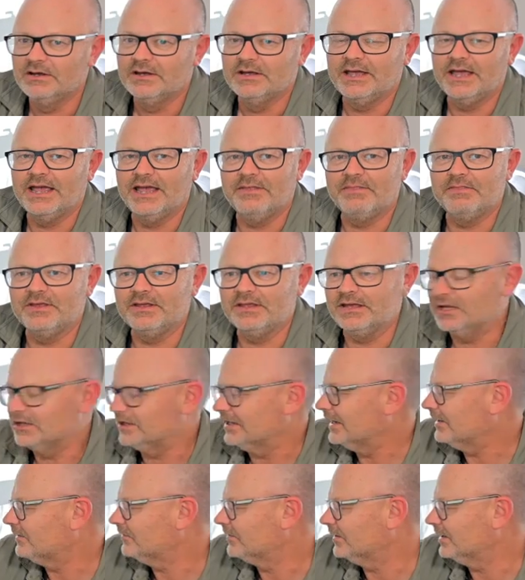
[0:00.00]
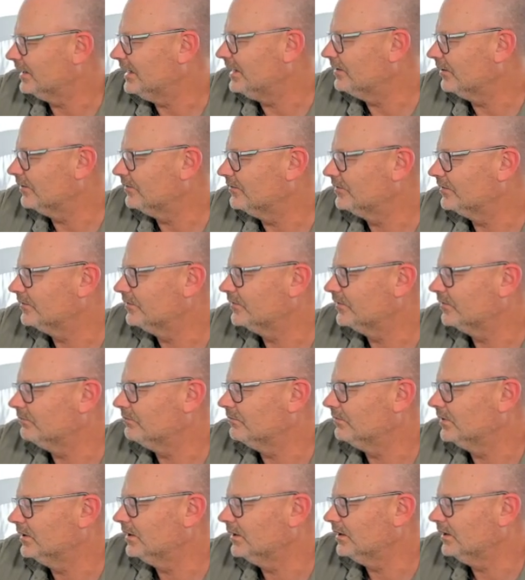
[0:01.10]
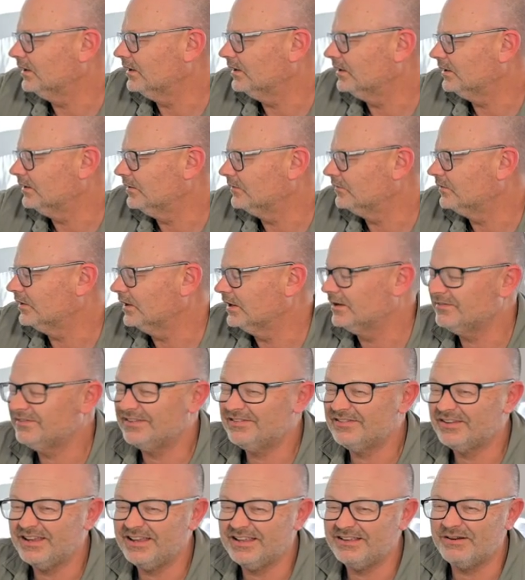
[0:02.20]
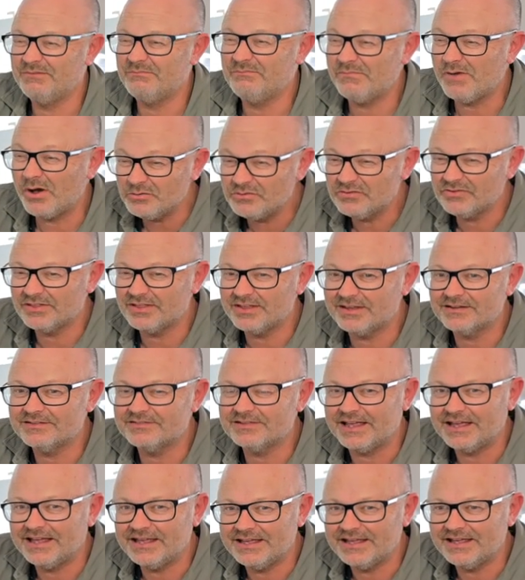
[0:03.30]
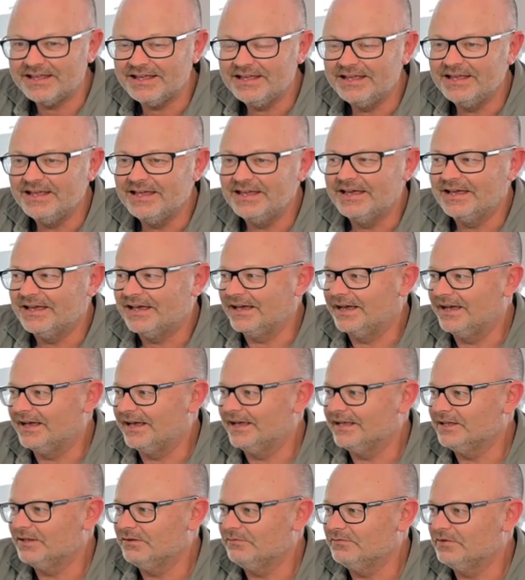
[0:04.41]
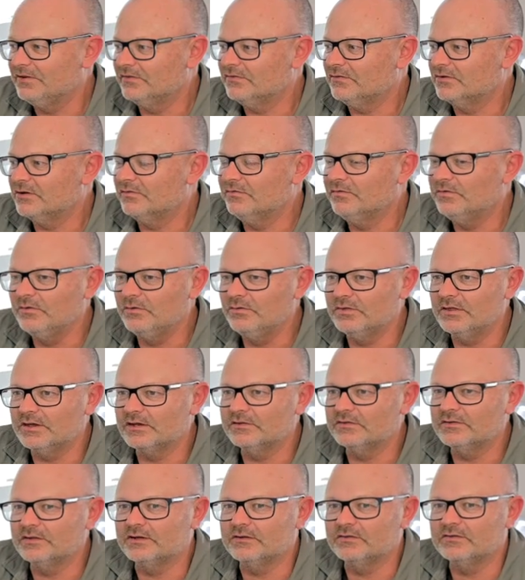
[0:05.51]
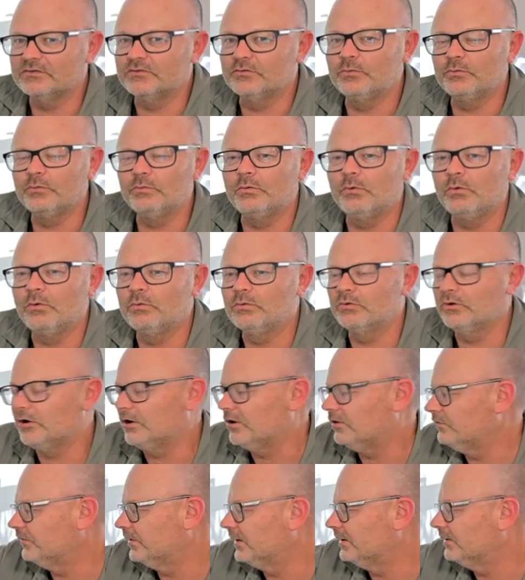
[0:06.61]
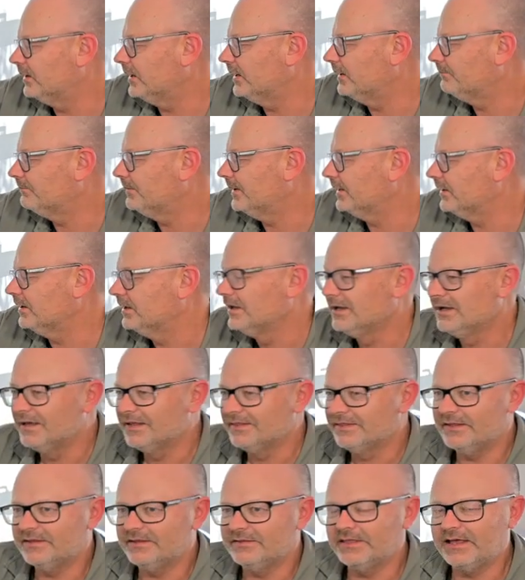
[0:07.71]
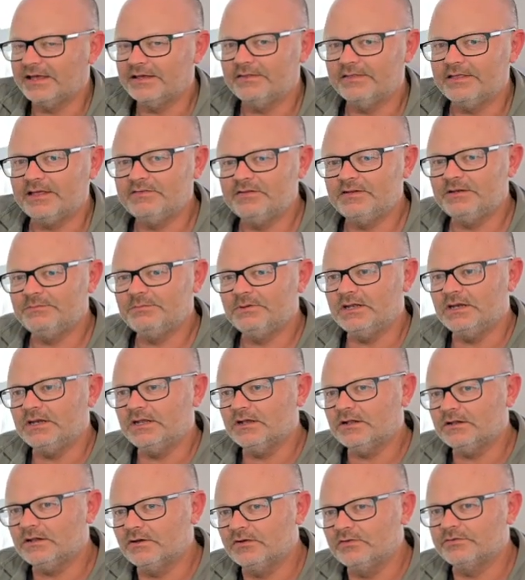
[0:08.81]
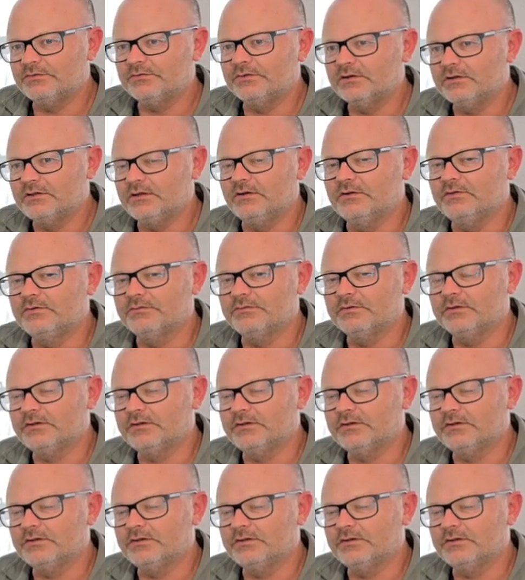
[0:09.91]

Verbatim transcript: and the Alexa ecosystem it is. And as I say, uh, most things are. Uh, you've just got a few things that are still walled off, uh, uh but they, they seem to be getting closer and closer and